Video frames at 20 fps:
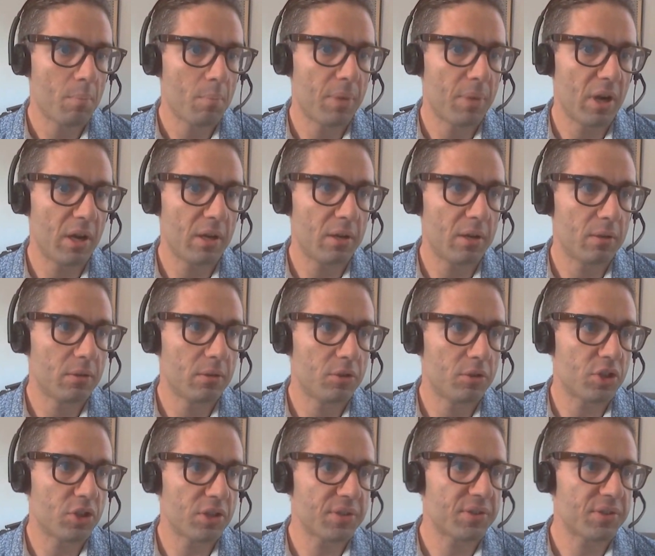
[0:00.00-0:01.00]
but
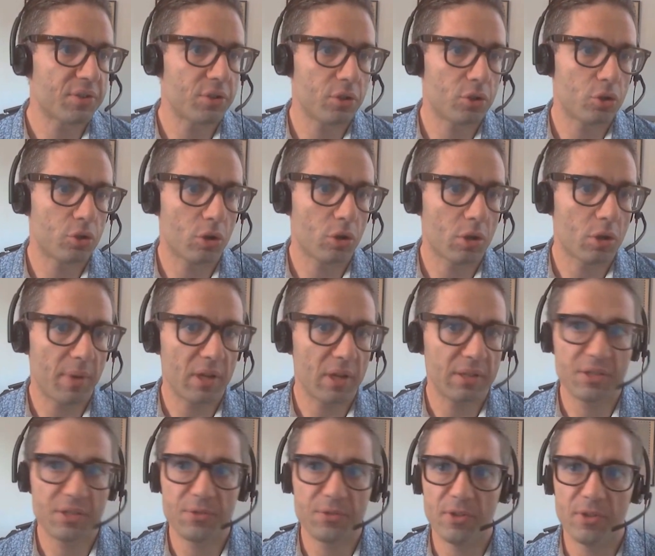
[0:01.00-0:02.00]
just to talk about
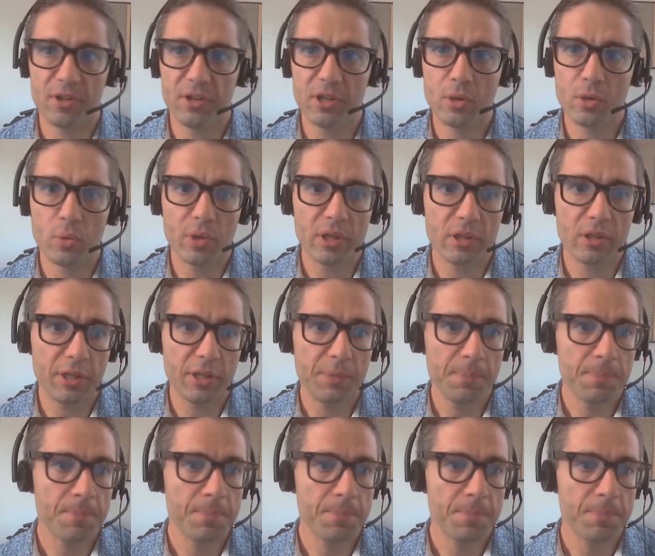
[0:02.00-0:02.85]
this very quickly,